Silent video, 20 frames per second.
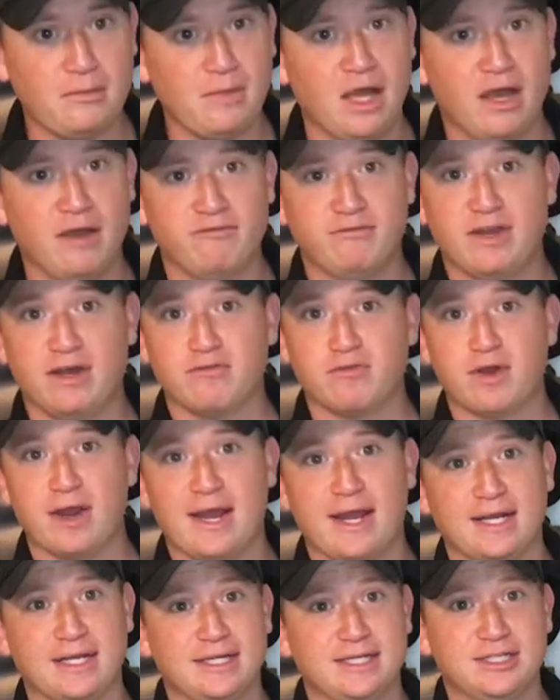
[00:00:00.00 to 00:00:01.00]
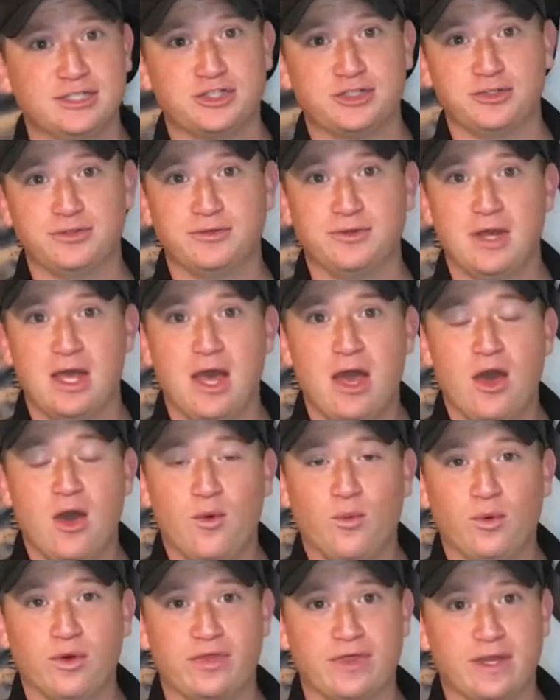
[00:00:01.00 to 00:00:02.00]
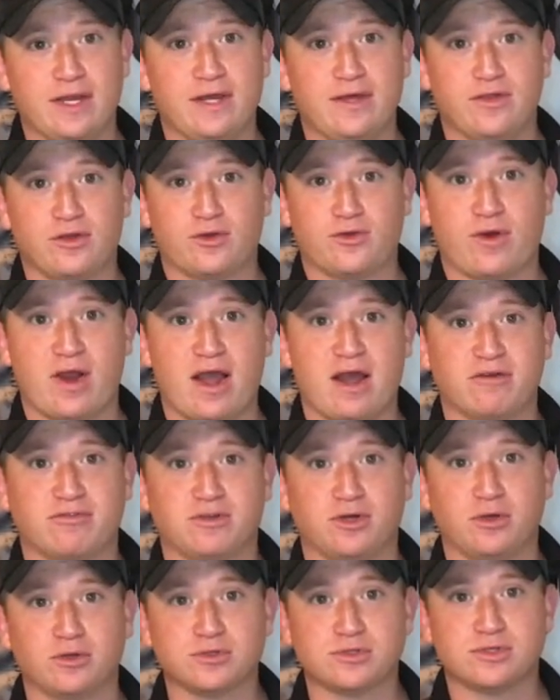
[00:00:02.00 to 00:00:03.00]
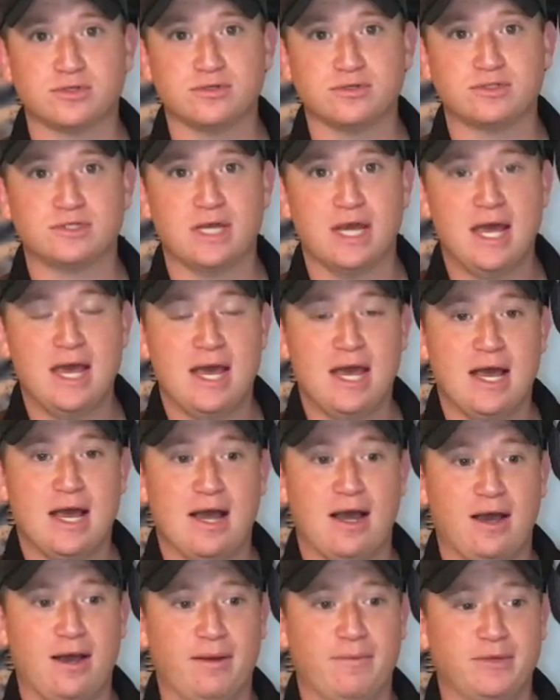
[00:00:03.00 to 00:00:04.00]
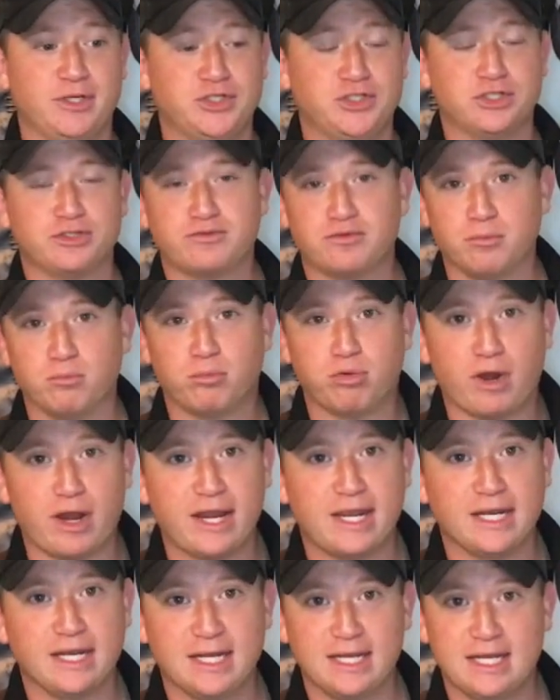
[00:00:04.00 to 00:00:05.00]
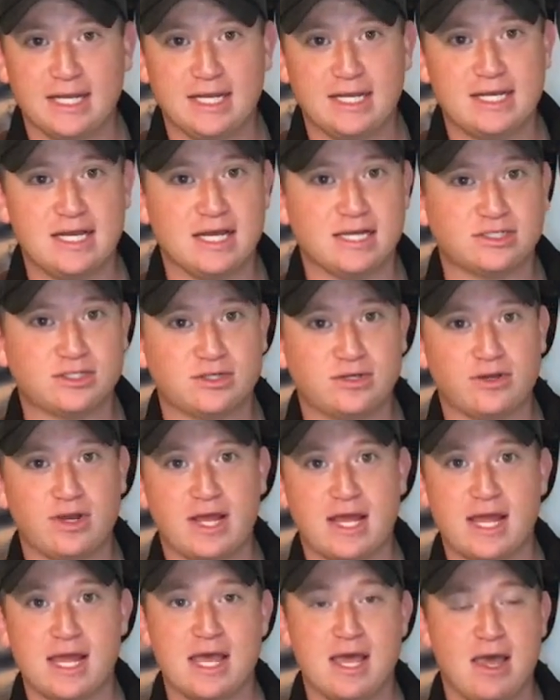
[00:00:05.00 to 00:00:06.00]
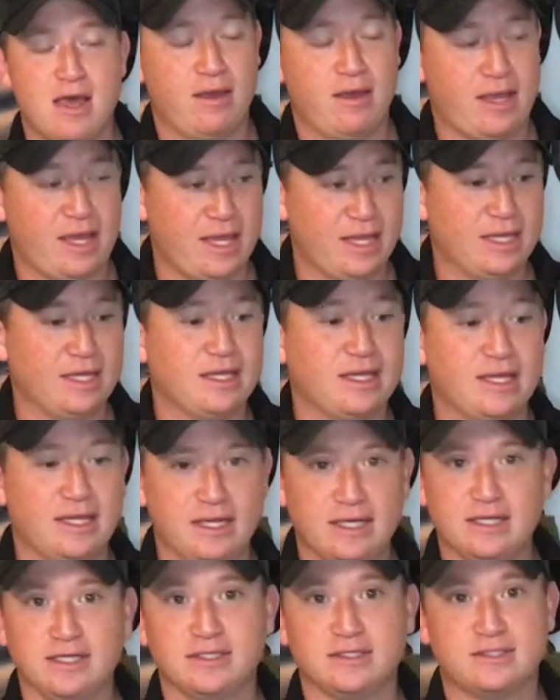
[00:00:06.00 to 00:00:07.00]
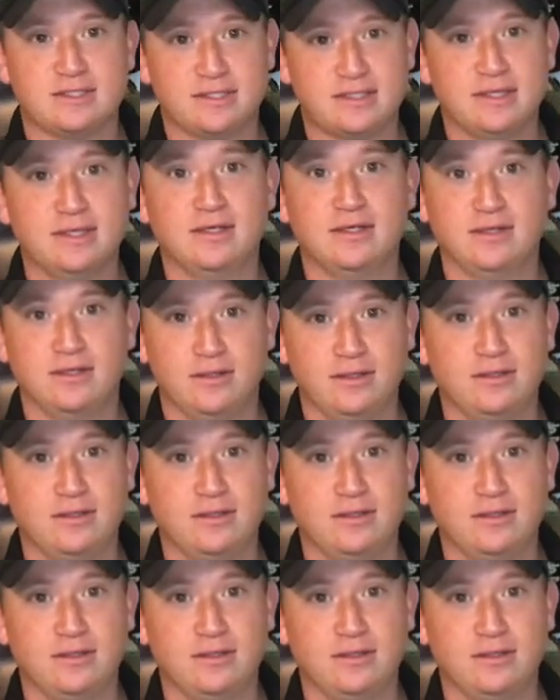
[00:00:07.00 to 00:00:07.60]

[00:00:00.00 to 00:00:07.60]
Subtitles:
I've never had an issue with any of the craft holsters, and just from breaking it in yesterday, it is